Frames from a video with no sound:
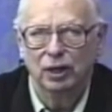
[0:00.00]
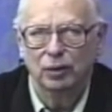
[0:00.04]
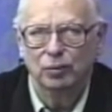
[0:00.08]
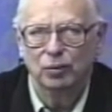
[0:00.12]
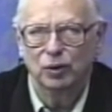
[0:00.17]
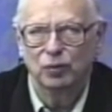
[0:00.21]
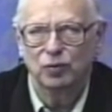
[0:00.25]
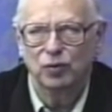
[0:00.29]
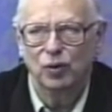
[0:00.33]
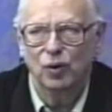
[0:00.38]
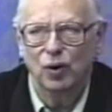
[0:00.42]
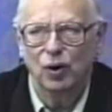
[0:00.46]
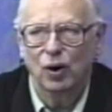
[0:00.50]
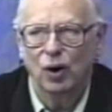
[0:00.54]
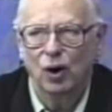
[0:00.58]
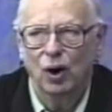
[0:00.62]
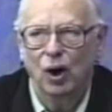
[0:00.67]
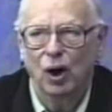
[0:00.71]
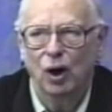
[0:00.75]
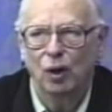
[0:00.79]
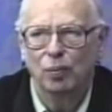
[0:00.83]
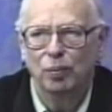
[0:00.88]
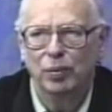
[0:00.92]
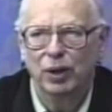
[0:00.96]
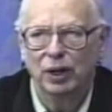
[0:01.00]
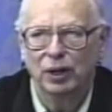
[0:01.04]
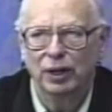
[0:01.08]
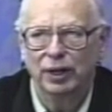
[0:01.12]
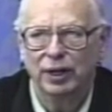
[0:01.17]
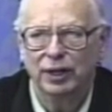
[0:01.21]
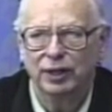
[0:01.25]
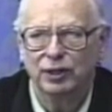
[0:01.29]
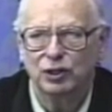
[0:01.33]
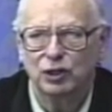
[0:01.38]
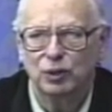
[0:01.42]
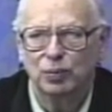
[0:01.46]
before all
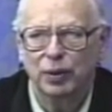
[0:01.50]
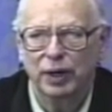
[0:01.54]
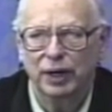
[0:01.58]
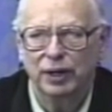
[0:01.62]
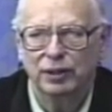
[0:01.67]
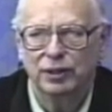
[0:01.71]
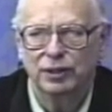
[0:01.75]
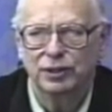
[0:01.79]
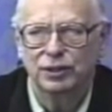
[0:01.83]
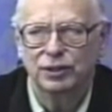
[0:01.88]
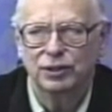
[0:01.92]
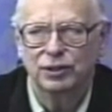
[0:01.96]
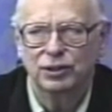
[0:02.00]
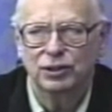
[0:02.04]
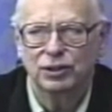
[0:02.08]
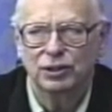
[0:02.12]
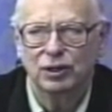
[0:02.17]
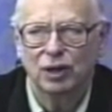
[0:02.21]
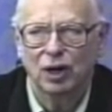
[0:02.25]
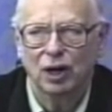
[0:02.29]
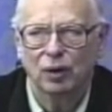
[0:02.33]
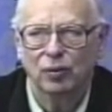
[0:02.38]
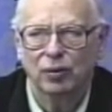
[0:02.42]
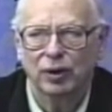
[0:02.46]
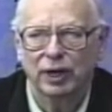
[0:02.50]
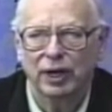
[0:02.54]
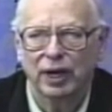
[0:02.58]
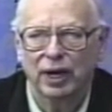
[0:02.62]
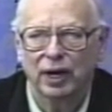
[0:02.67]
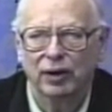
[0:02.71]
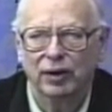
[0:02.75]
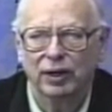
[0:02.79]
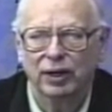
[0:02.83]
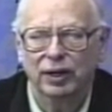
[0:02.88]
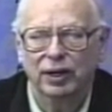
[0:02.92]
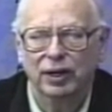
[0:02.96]
building inspectors in Chautauqua
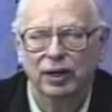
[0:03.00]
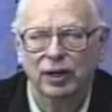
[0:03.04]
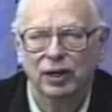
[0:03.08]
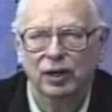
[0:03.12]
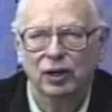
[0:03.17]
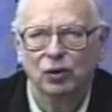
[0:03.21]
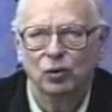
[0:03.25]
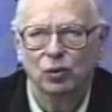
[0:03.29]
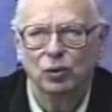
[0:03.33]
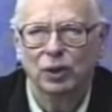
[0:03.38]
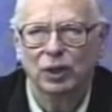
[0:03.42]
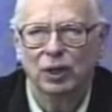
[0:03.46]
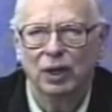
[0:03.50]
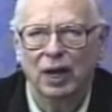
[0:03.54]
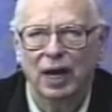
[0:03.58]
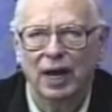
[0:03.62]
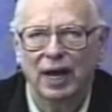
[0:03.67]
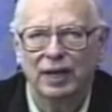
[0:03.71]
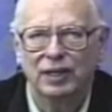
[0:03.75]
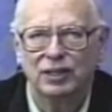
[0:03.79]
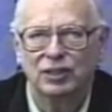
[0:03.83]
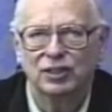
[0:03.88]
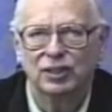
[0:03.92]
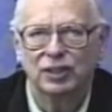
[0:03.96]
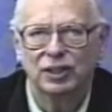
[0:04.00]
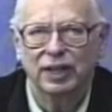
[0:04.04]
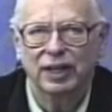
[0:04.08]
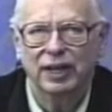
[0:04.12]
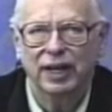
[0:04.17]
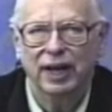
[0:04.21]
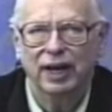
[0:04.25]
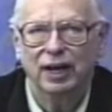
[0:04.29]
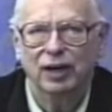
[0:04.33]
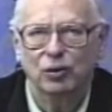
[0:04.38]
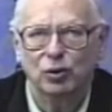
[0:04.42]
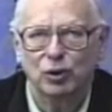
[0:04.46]
County realized that they
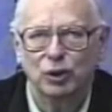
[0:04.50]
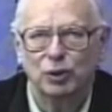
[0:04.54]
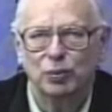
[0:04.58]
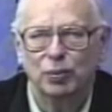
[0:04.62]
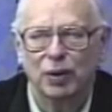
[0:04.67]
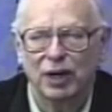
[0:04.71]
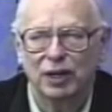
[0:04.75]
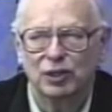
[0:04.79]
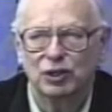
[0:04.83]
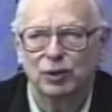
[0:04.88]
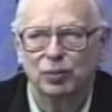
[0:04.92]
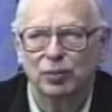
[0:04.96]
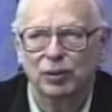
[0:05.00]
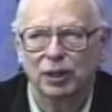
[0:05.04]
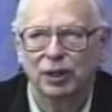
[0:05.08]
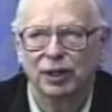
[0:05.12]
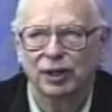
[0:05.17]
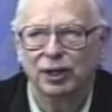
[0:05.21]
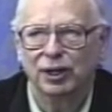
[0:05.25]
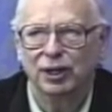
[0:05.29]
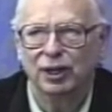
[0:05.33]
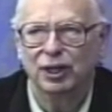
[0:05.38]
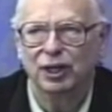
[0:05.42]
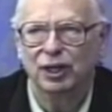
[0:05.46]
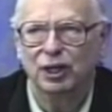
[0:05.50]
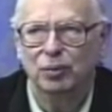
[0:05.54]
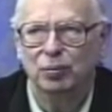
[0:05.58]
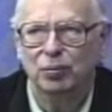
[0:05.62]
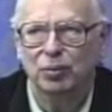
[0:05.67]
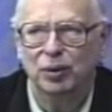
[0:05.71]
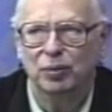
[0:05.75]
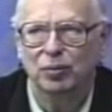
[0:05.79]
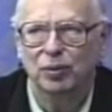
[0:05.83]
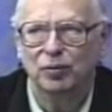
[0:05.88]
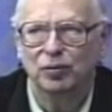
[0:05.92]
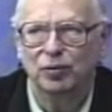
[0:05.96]
had a responsibility to keep
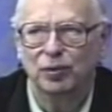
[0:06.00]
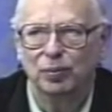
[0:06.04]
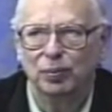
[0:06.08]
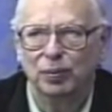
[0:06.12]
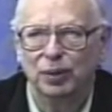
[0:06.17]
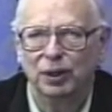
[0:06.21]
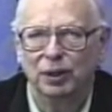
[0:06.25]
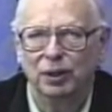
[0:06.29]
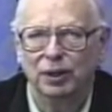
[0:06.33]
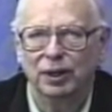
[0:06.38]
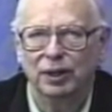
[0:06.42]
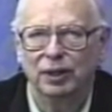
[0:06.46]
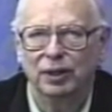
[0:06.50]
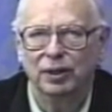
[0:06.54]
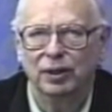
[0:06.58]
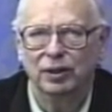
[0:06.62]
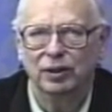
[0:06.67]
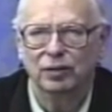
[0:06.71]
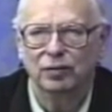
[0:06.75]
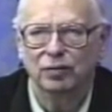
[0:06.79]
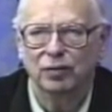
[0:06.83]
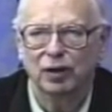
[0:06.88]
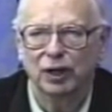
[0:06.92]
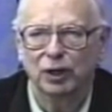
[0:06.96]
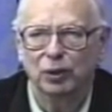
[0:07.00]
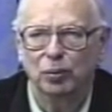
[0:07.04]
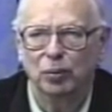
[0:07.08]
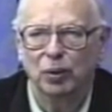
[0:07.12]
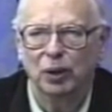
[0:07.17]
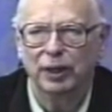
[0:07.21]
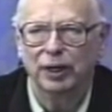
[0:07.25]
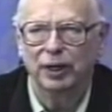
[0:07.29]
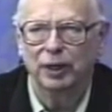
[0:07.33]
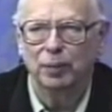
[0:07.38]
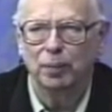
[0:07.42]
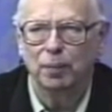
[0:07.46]
people from building in the
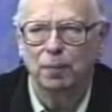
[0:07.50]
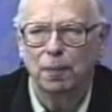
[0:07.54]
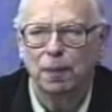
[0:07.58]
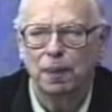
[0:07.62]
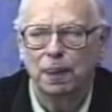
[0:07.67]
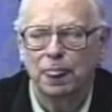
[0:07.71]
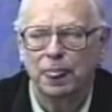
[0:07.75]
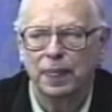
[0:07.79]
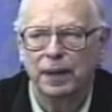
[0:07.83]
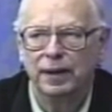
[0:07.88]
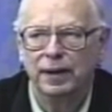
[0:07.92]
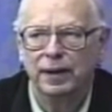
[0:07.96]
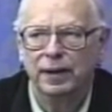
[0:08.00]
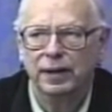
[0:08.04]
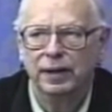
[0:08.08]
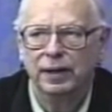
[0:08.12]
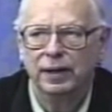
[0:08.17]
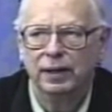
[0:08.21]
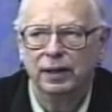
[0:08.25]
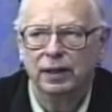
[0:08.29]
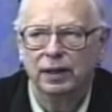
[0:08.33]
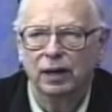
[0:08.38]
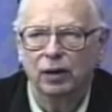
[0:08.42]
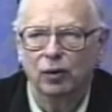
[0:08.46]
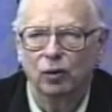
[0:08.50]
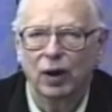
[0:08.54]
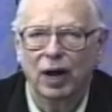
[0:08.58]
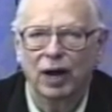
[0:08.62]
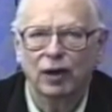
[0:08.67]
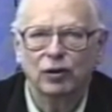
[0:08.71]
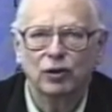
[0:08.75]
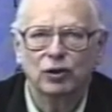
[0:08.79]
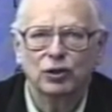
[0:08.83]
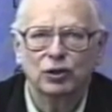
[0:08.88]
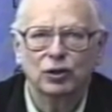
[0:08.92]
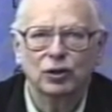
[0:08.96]
floodplain.
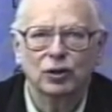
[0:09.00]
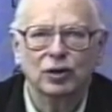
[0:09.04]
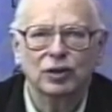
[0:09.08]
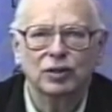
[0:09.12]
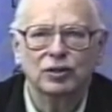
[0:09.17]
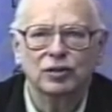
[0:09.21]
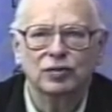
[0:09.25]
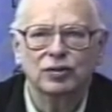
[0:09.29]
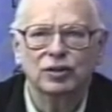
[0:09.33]
Around the shores